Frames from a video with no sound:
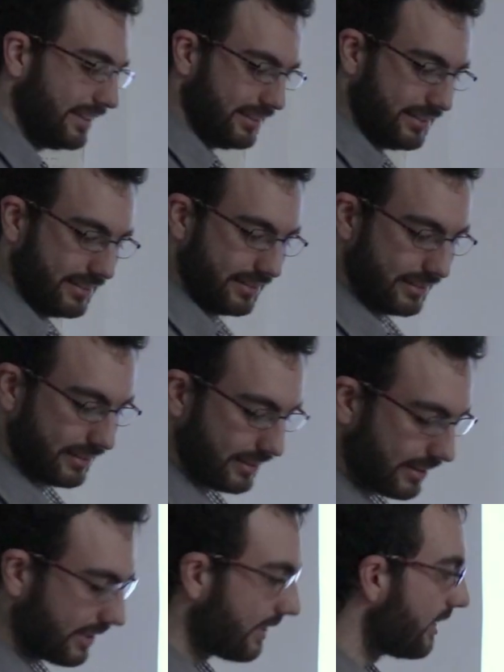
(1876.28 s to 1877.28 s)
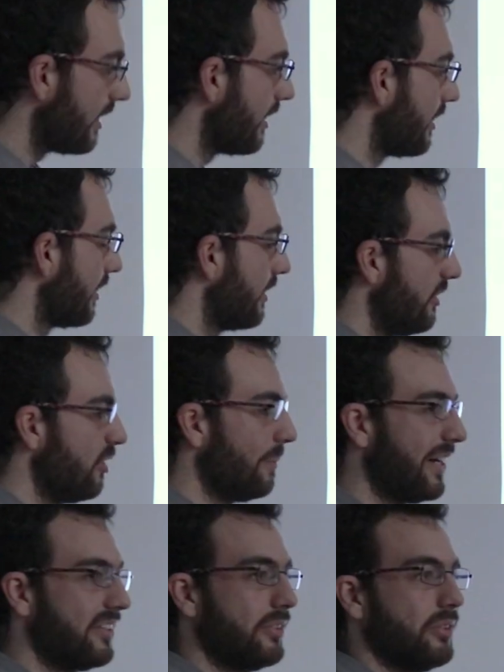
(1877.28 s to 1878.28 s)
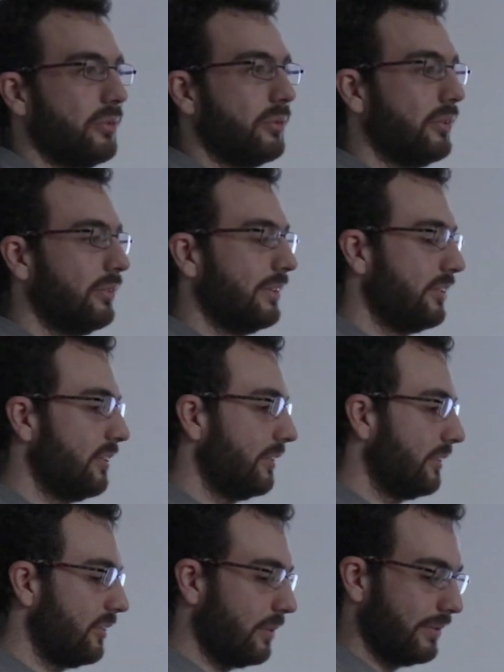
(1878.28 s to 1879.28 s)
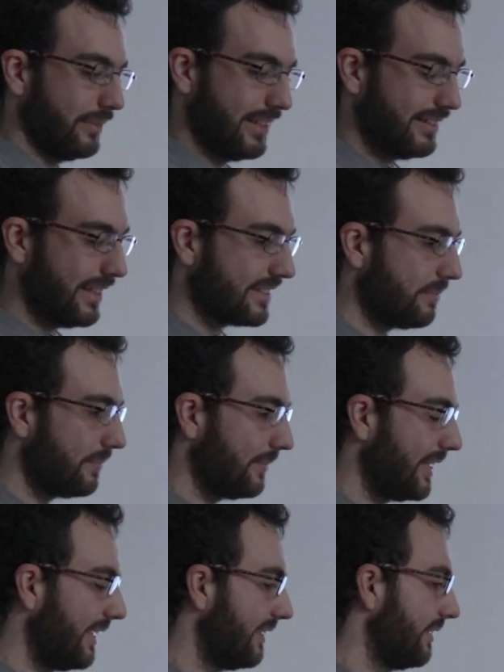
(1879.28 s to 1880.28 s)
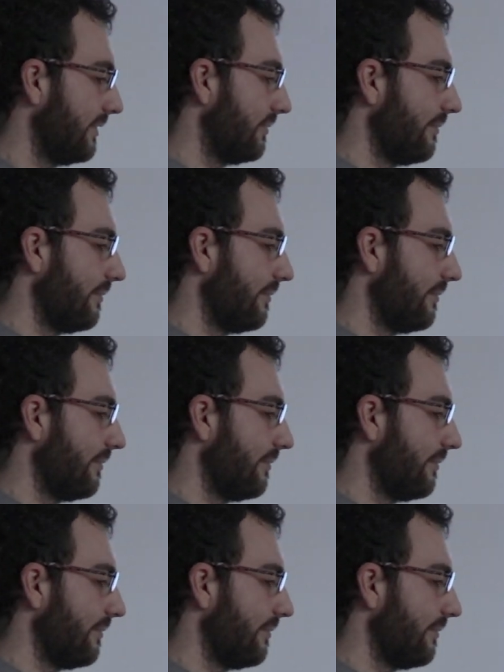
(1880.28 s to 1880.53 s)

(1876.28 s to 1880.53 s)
that no matter your goal, it doesn't like,